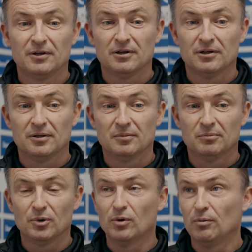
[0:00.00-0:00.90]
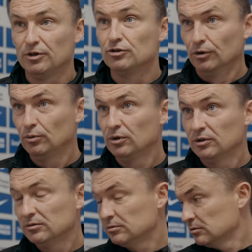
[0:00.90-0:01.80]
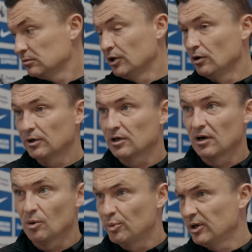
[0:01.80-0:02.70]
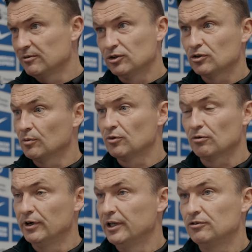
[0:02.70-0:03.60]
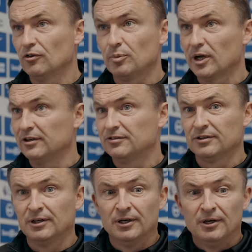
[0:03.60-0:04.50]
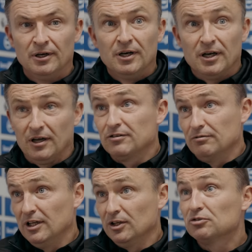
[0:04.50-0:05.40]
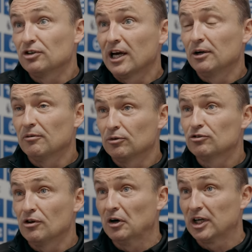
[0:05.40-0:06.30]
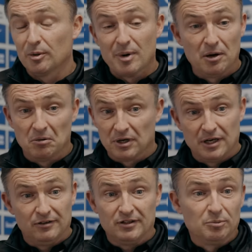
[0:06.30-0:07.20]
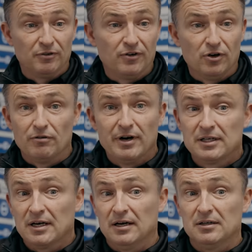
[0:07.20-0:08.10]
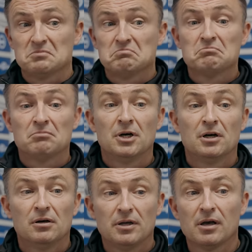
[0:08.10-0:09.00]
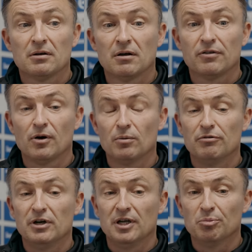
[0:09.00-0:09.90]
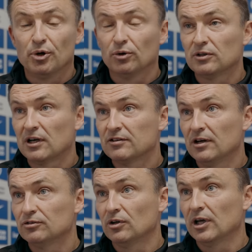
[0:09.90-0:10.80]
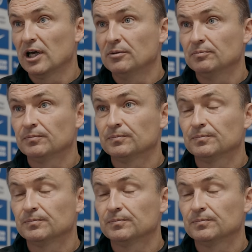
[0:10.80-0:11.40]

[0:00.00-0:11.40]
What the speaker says: But when we do, we know we can compete. We've just come to a really tough place against a really good side who everyone's talking about. And like you said before, the red card, yeah, thought we really imposed ourselves on the game.